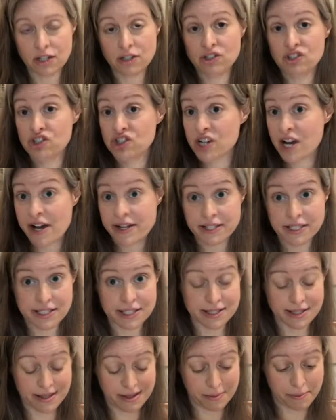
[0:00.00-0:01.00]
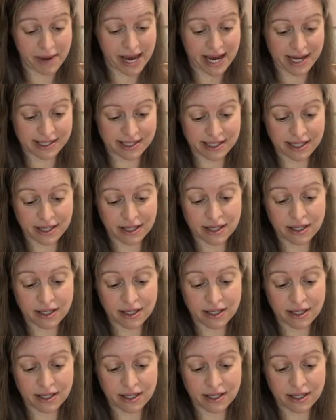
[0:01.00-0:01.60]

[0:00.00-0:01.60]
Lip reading: just the basket